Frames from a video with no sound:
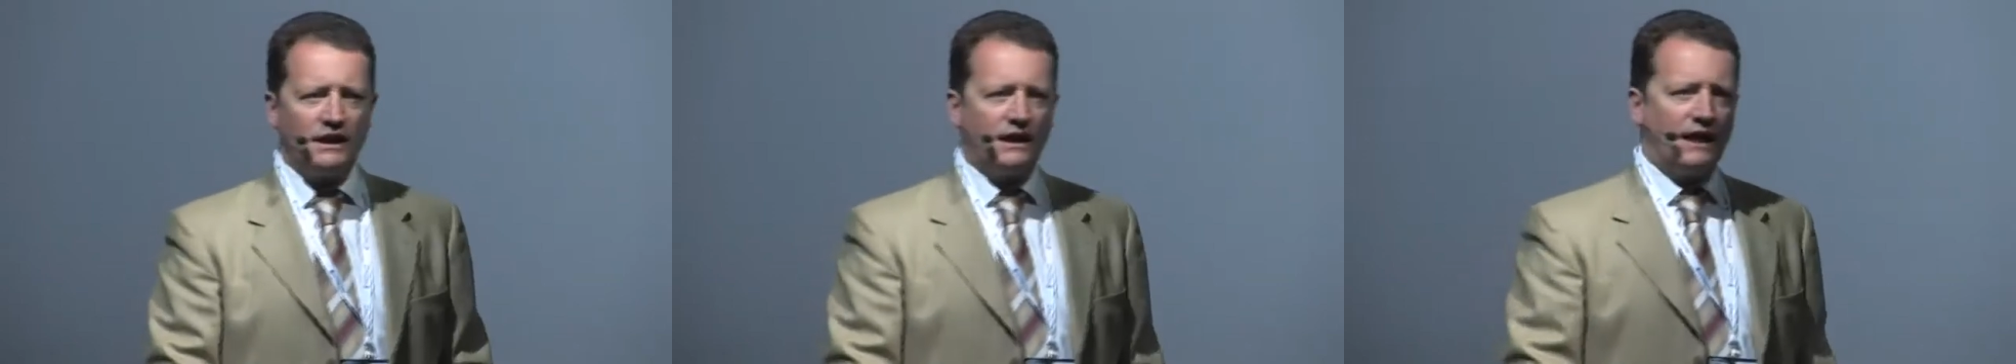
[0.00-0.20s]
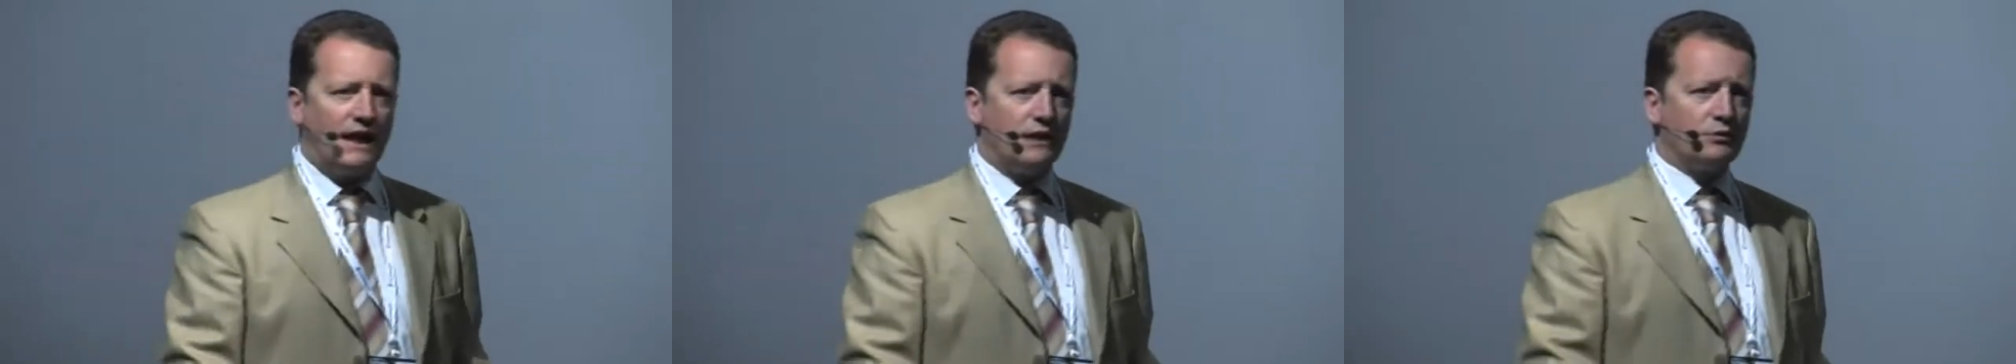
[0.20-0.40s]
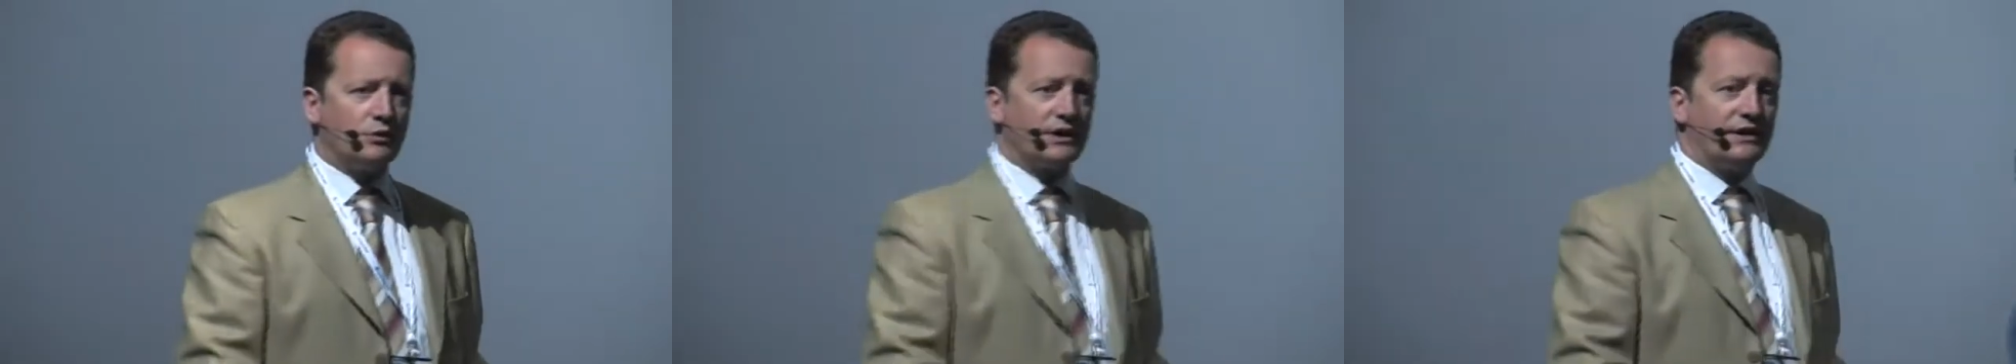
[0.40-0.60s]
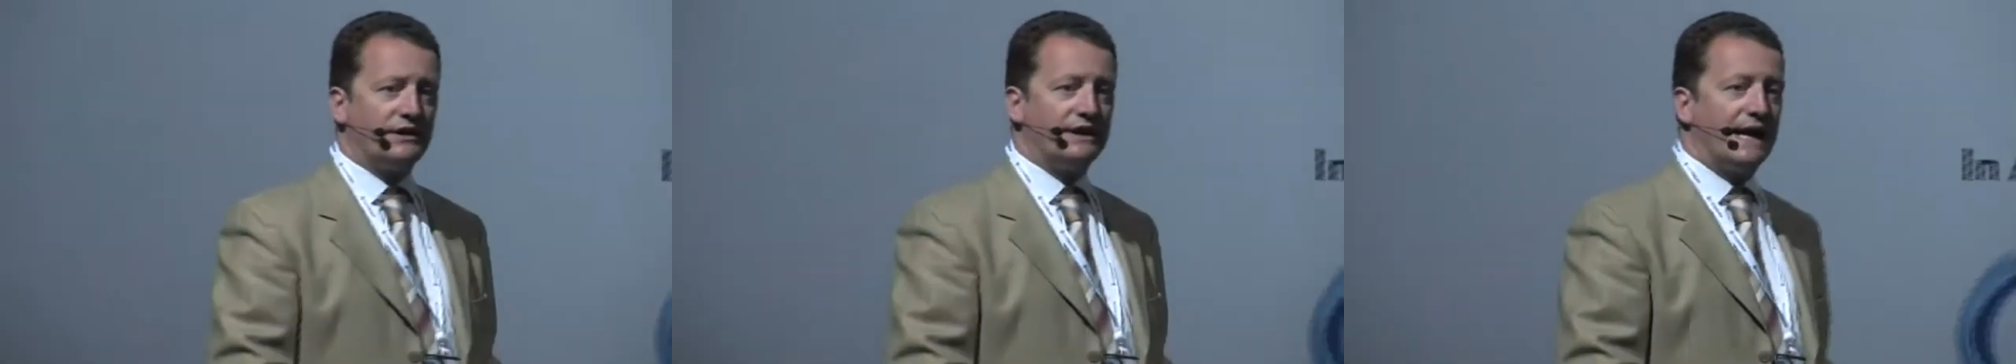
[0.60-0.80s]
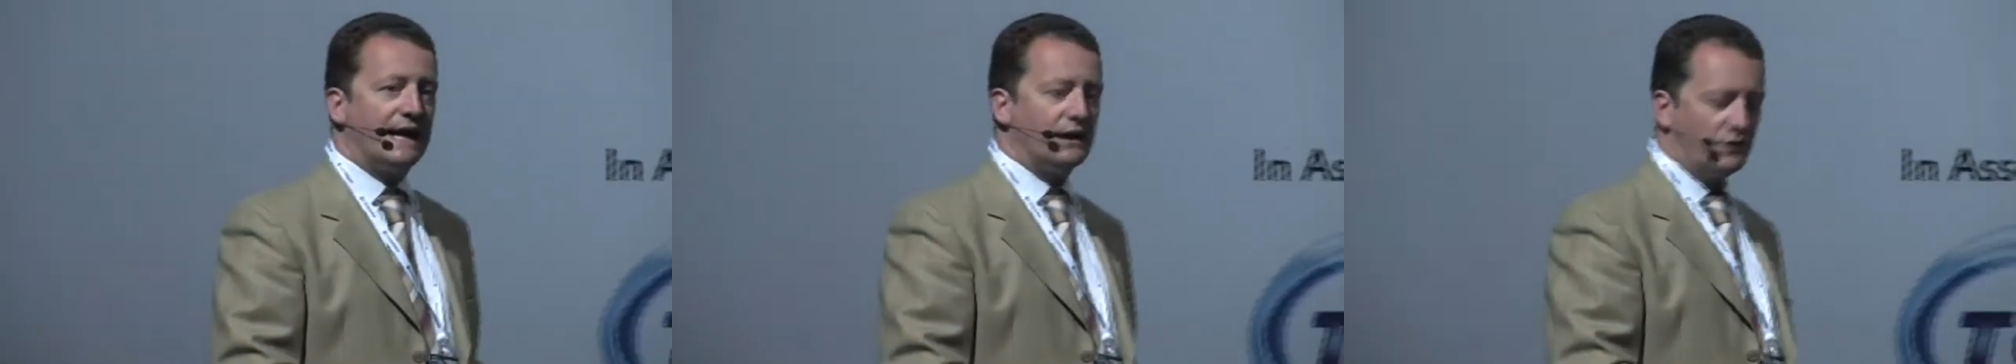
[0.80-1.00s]
and where
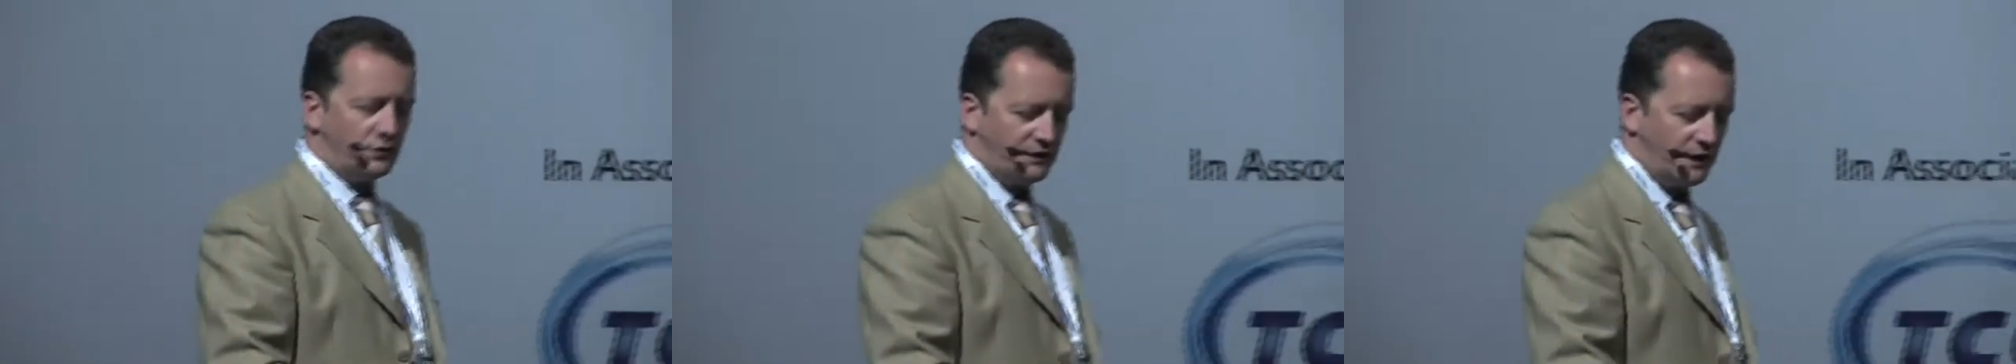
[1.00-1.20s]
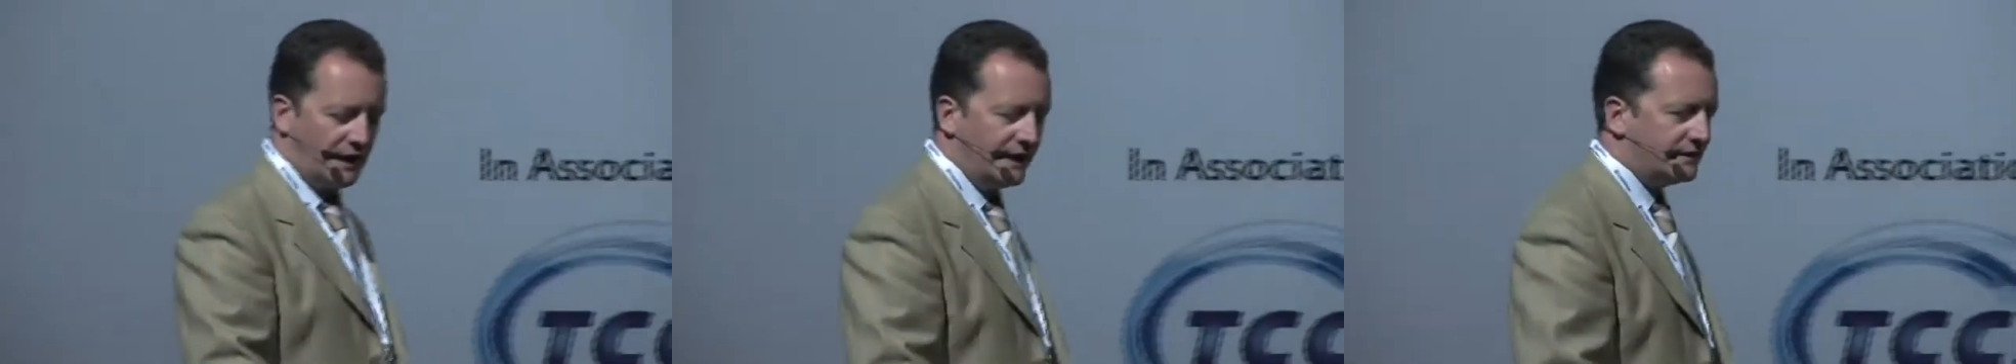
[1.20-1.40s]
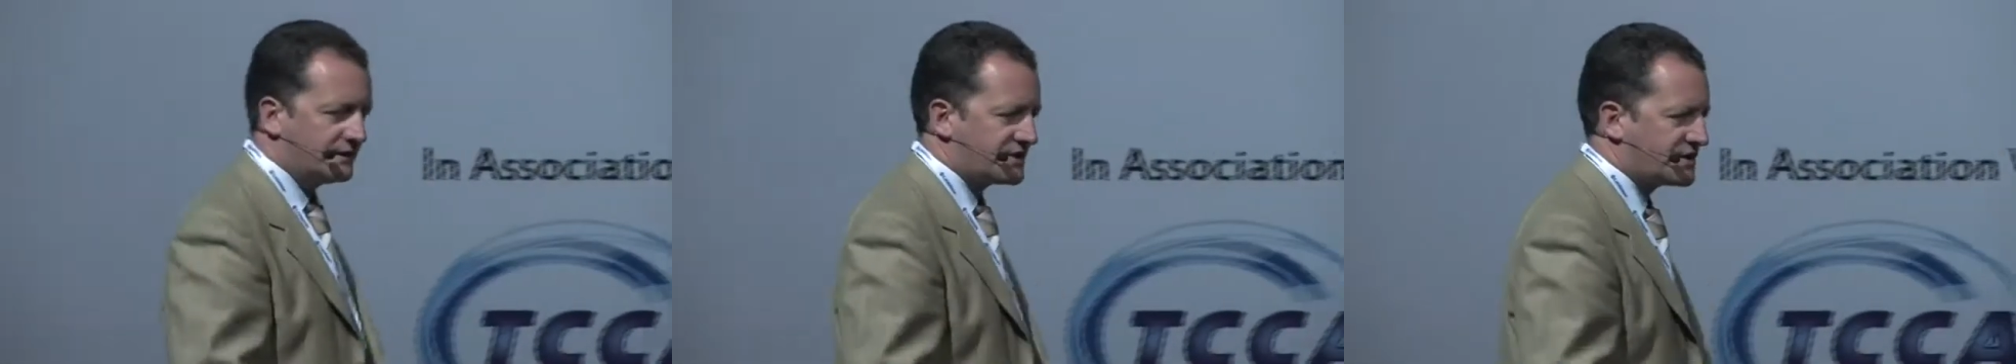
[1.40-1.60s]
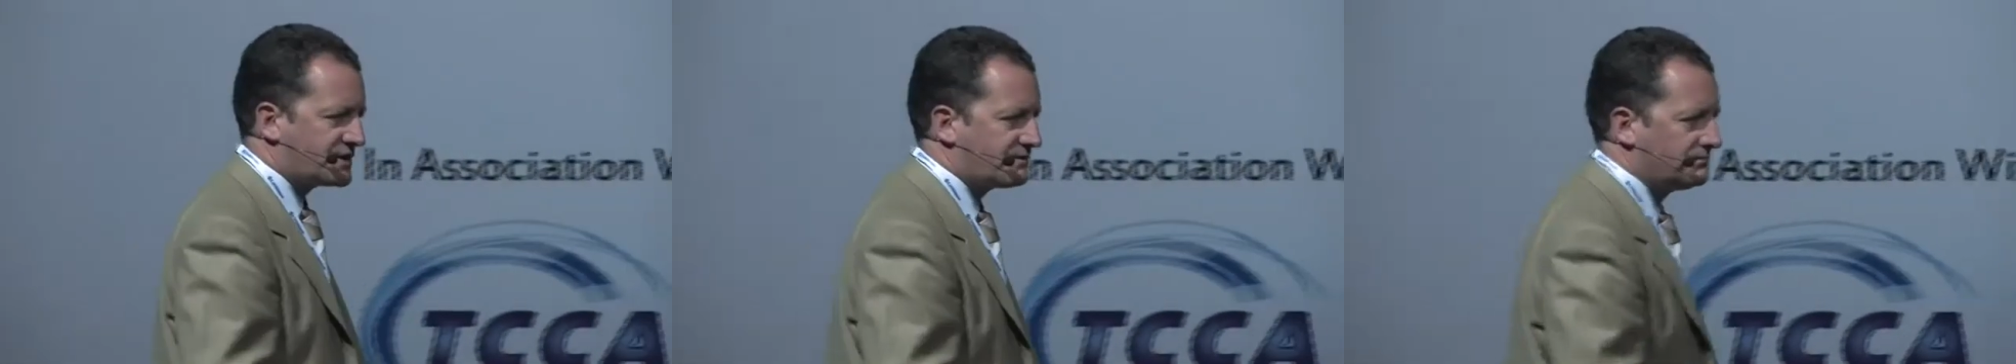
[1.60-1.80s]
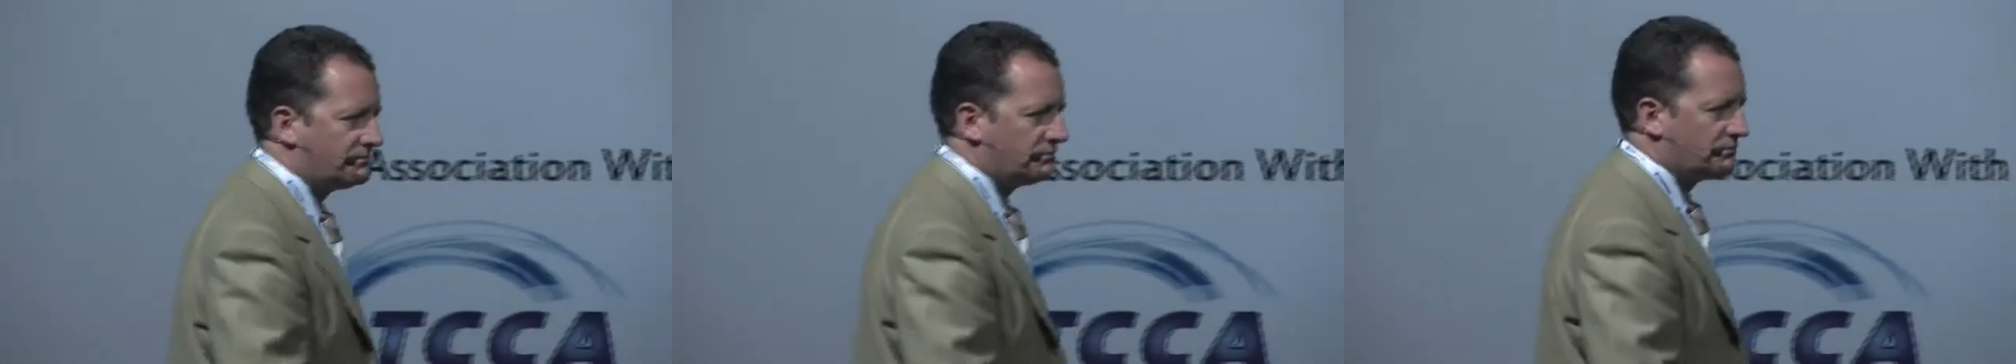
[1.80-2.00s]
now the latest